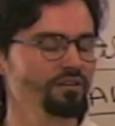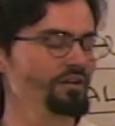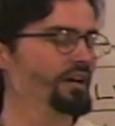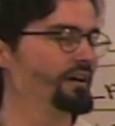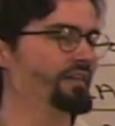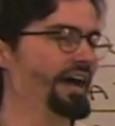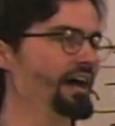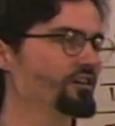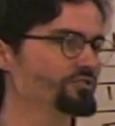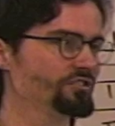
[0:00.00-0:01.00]
Uh, the
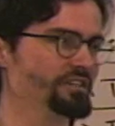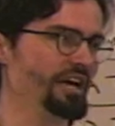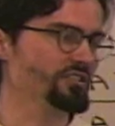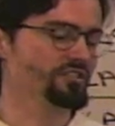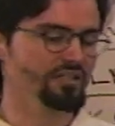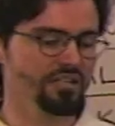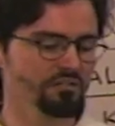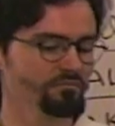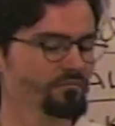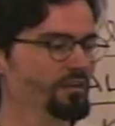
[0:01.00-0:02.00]
house is
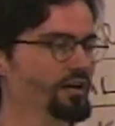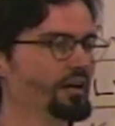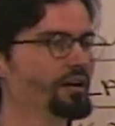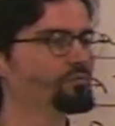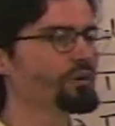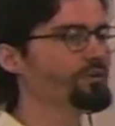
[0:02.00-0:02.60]
actually uh, where